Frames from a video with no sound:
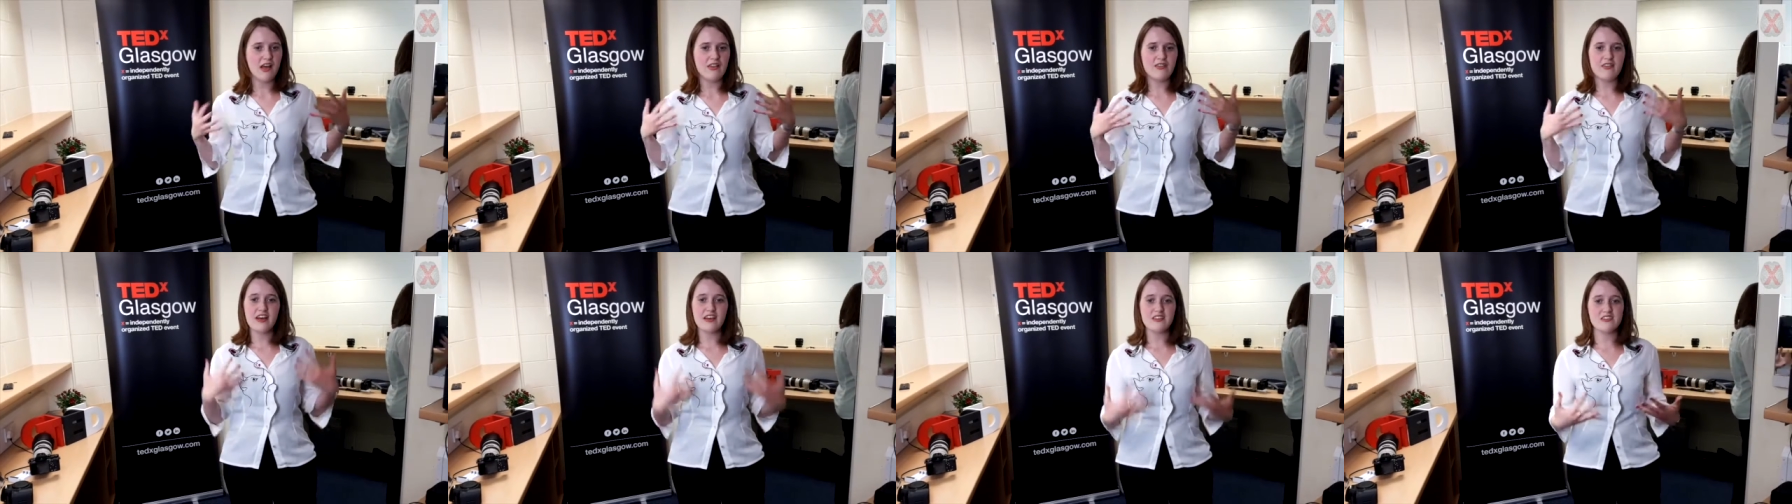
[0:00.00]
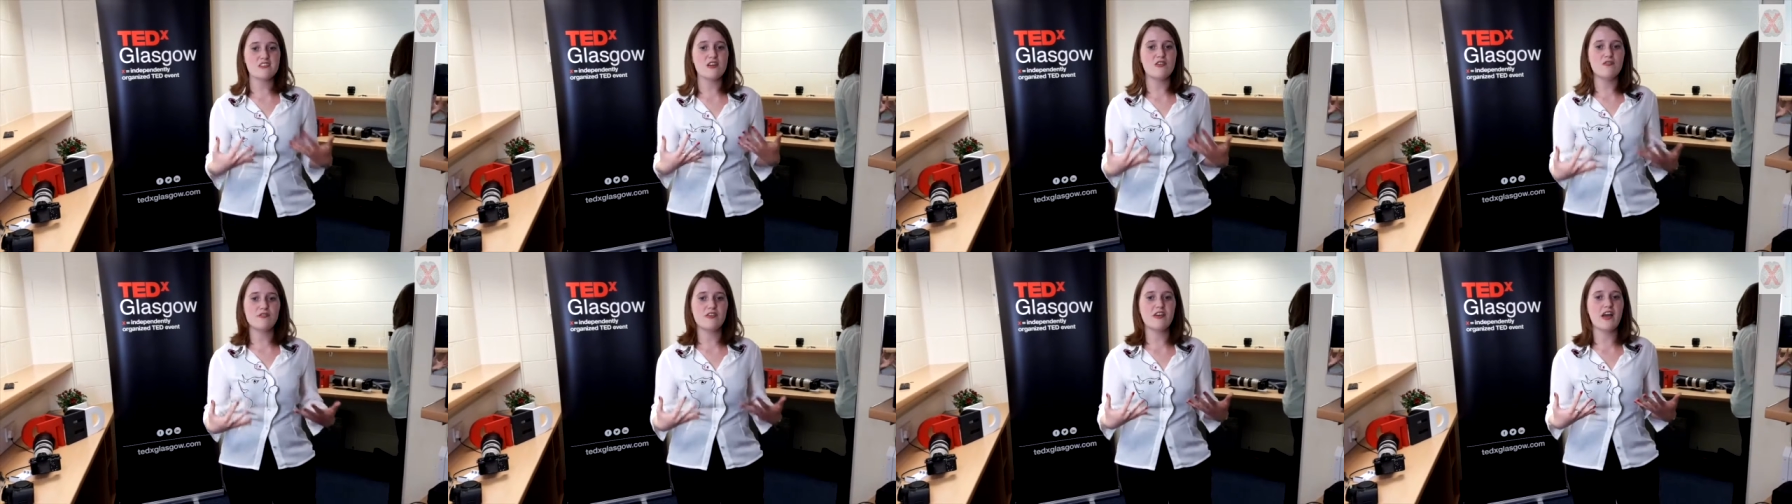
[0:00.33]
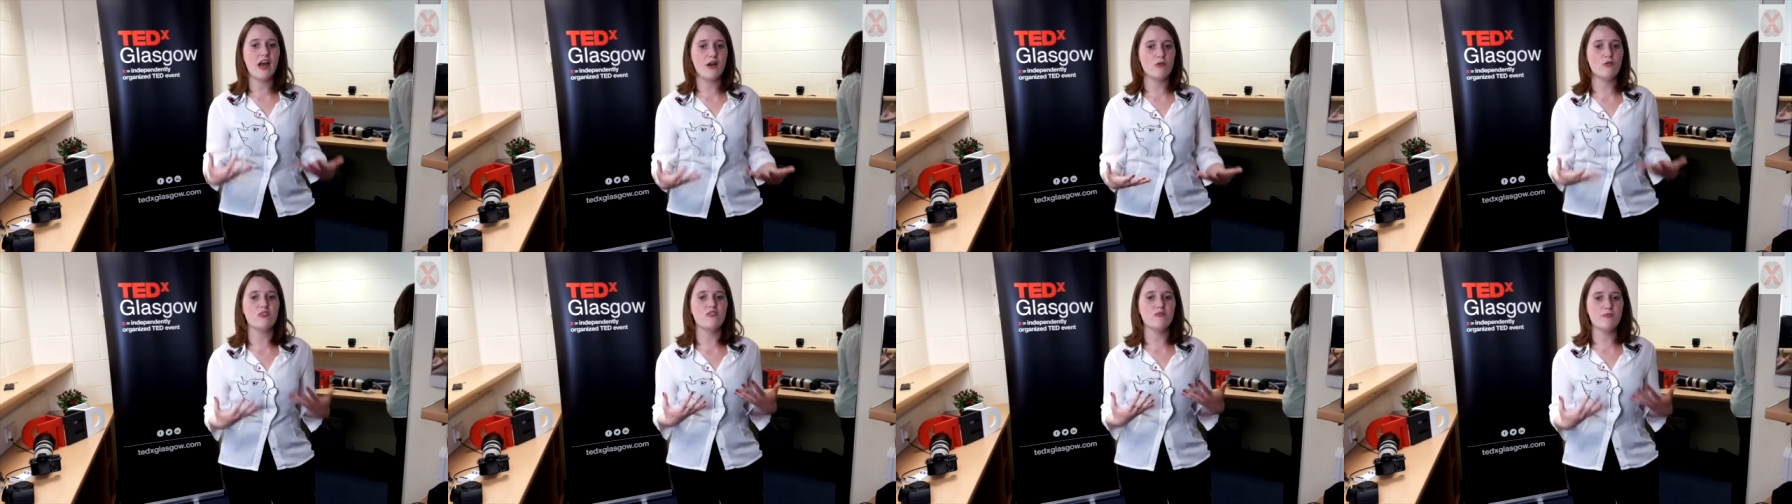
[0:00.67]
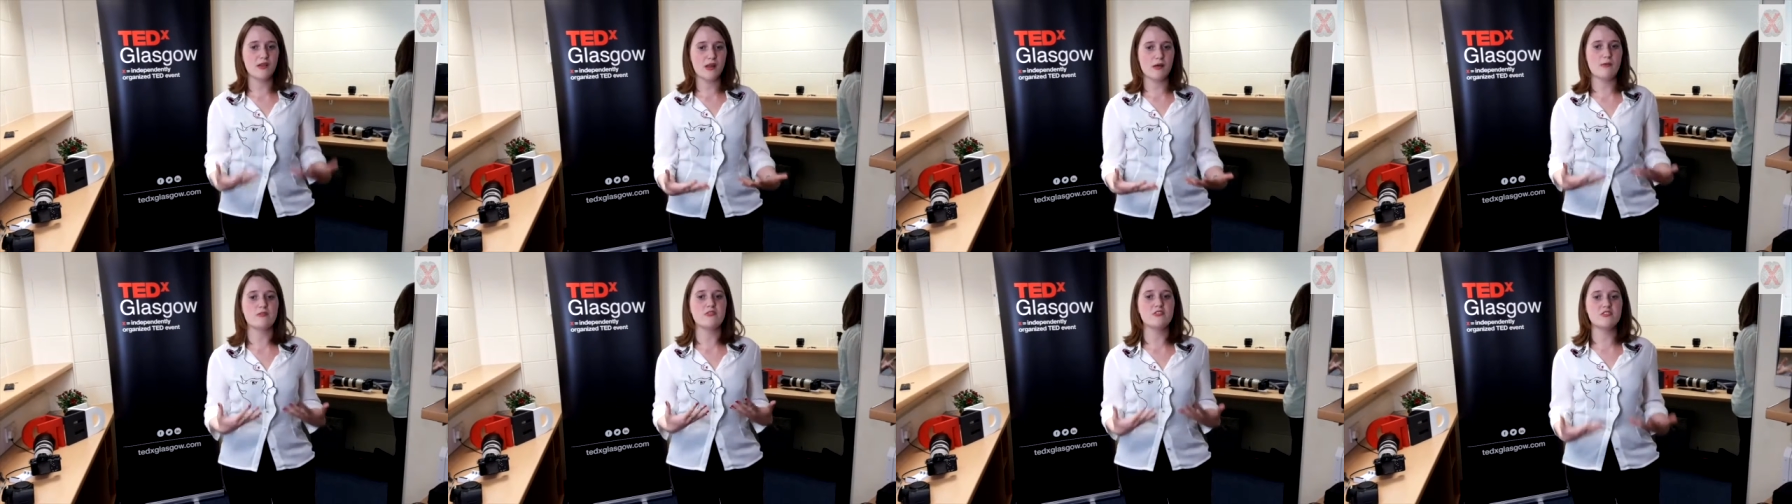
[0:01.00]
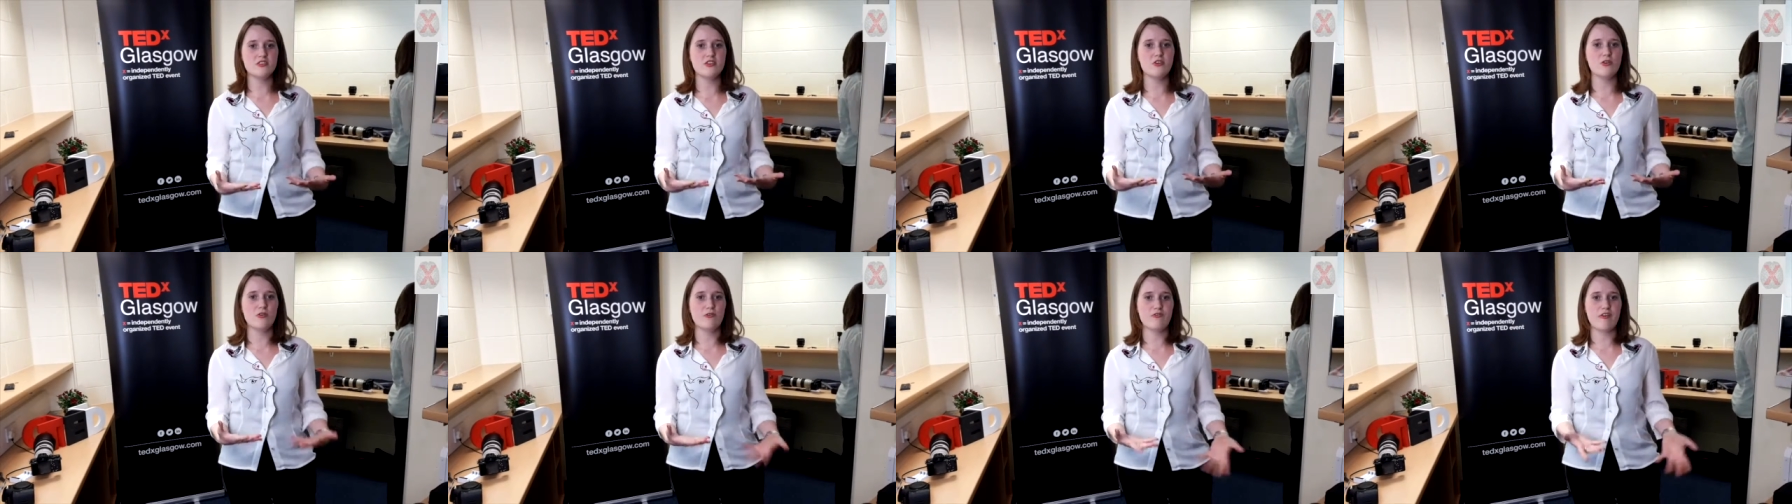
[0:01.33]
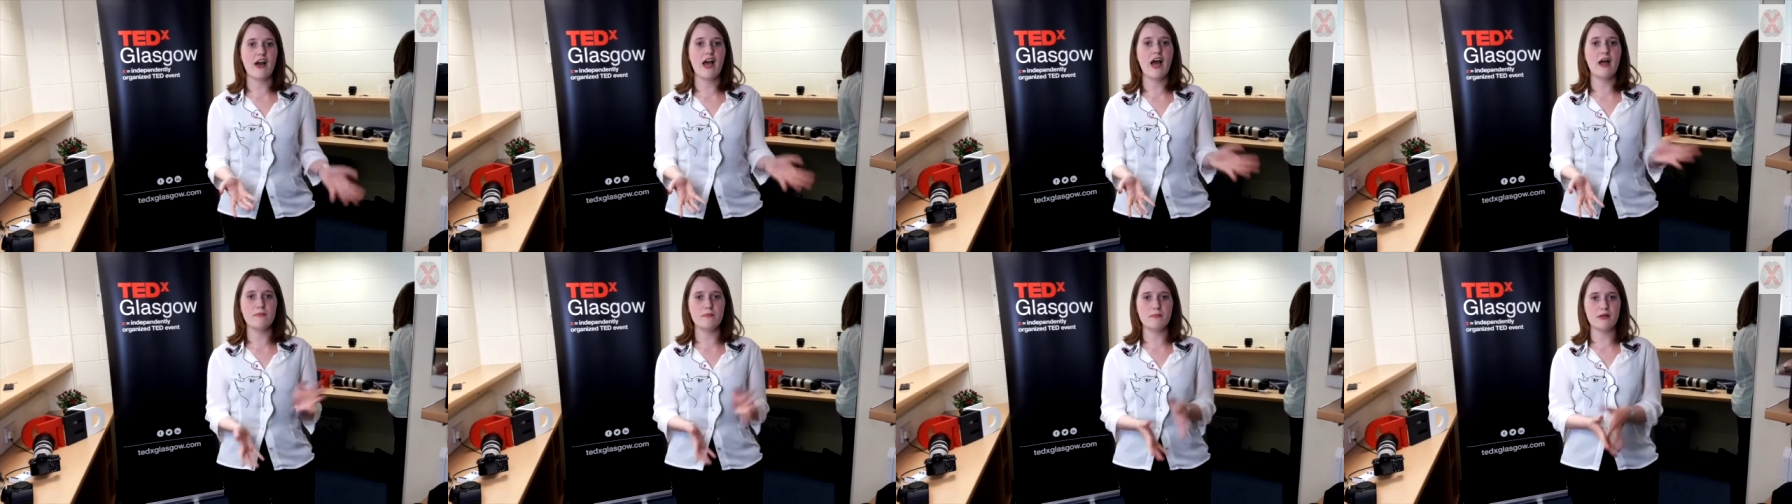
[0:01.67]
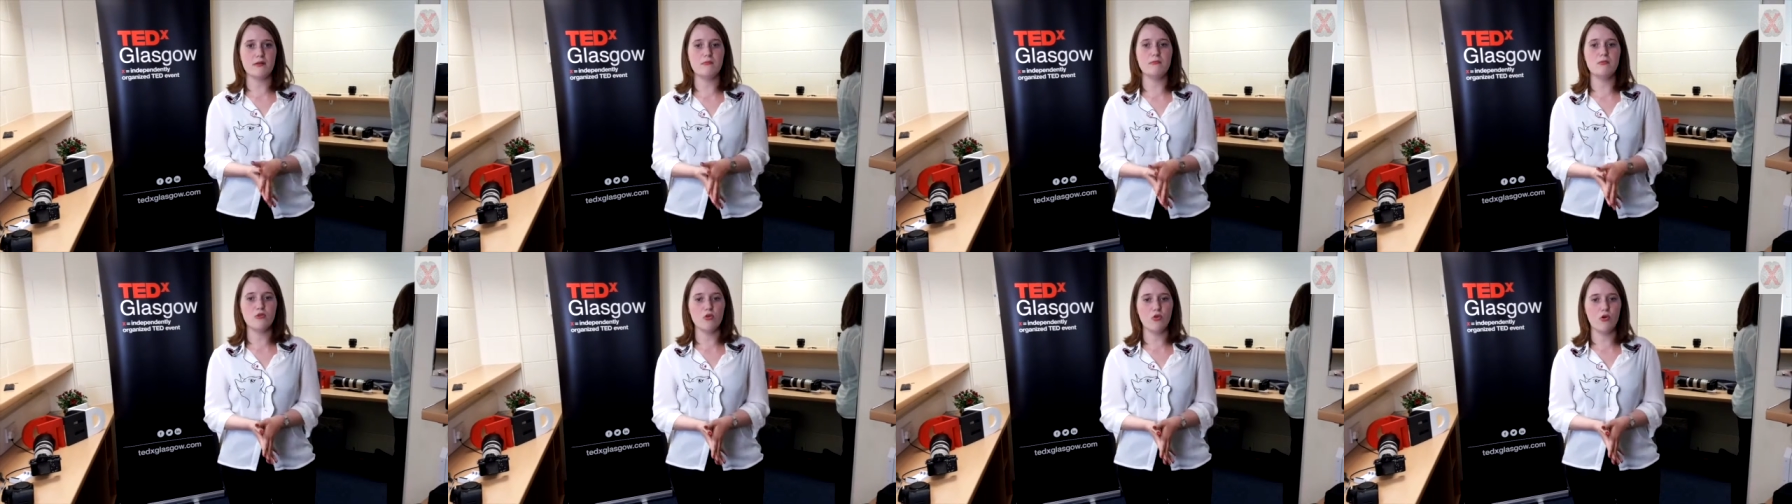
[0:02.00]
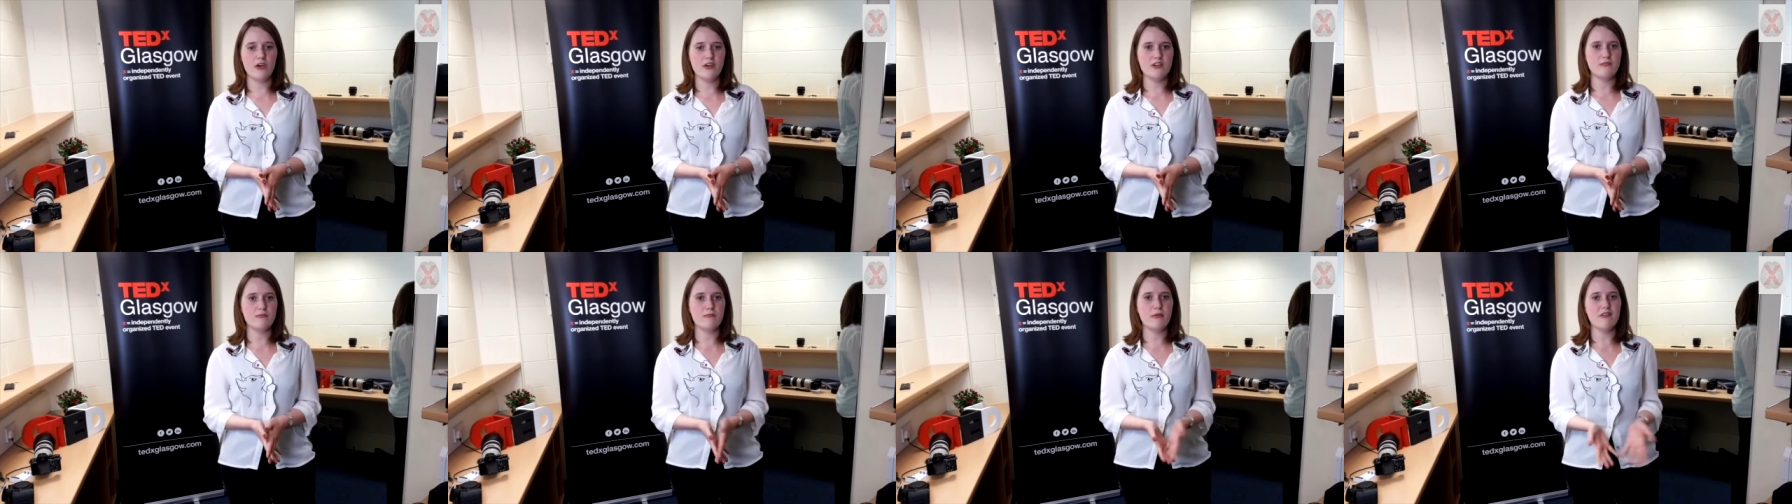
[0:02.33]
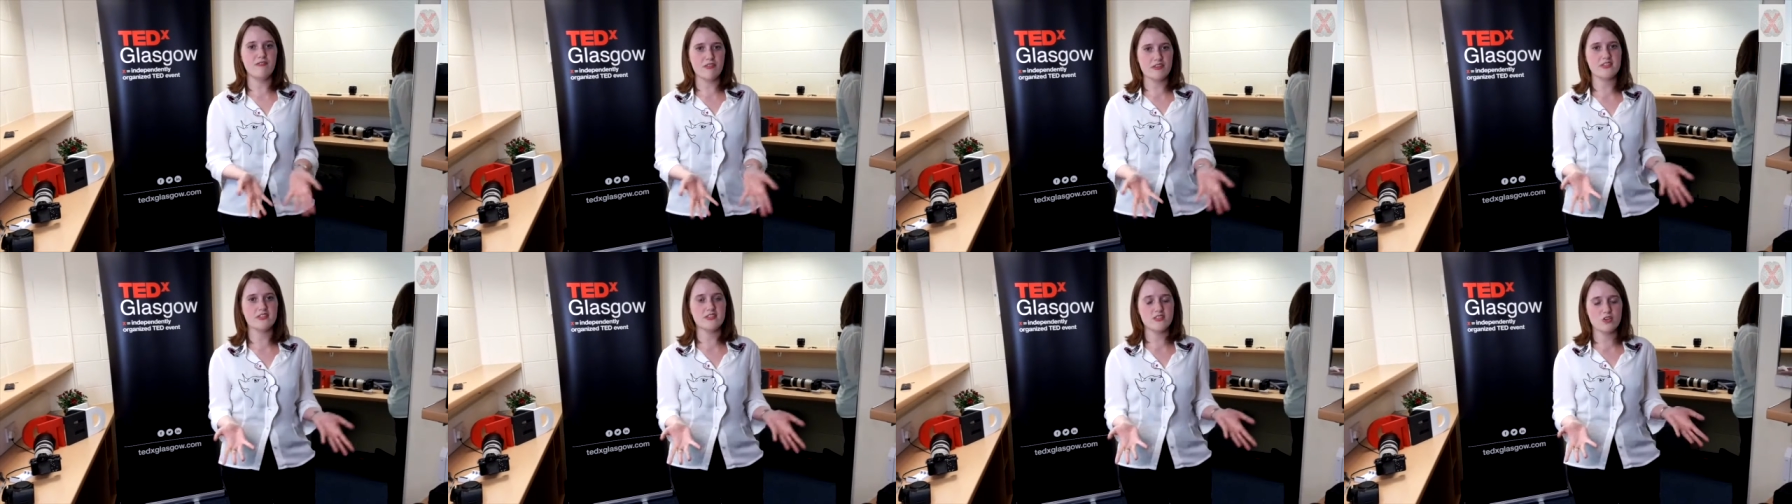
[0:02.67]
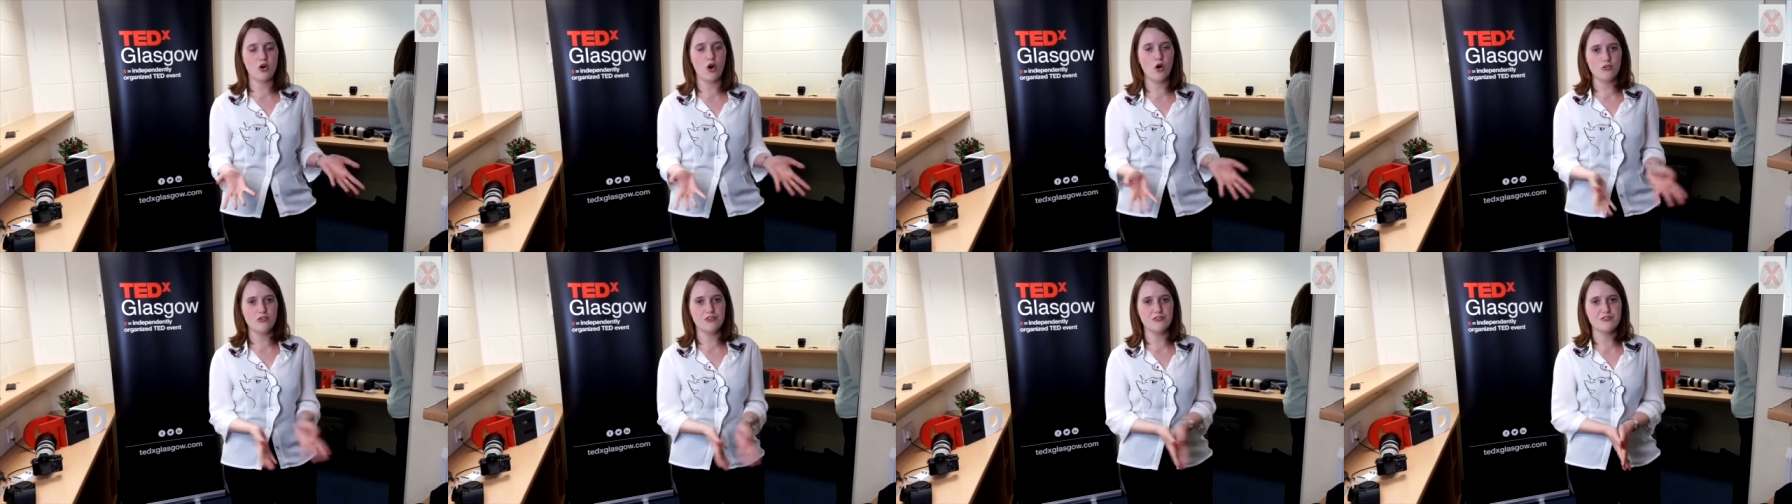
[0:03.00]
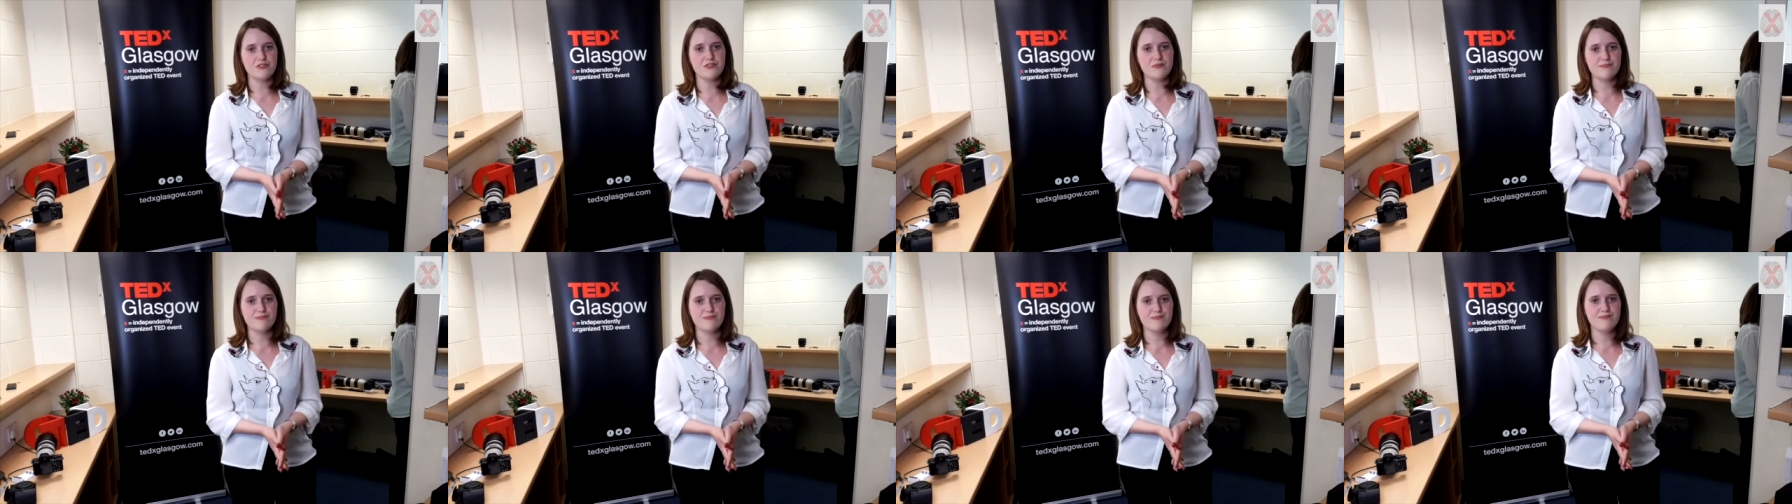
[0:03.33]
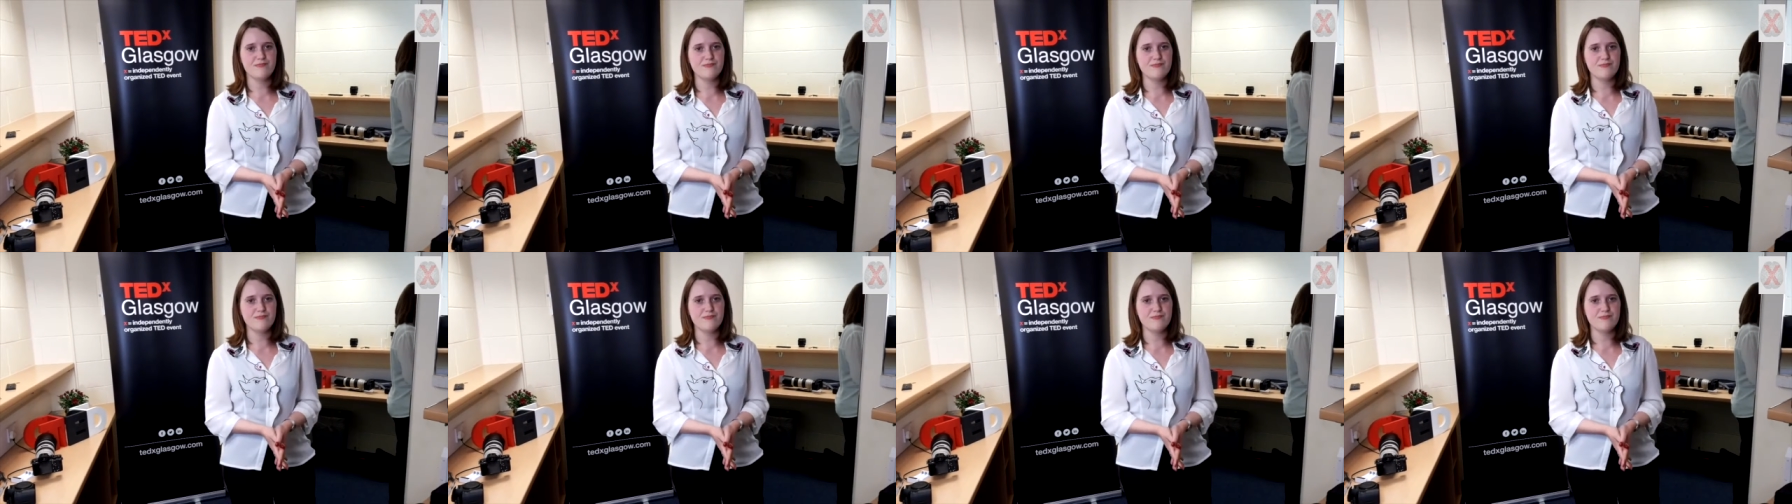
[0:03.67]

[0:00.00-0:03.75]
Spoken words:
And that's something I wouldn't have been able to do if I hadn't been employed by Visit Scotland.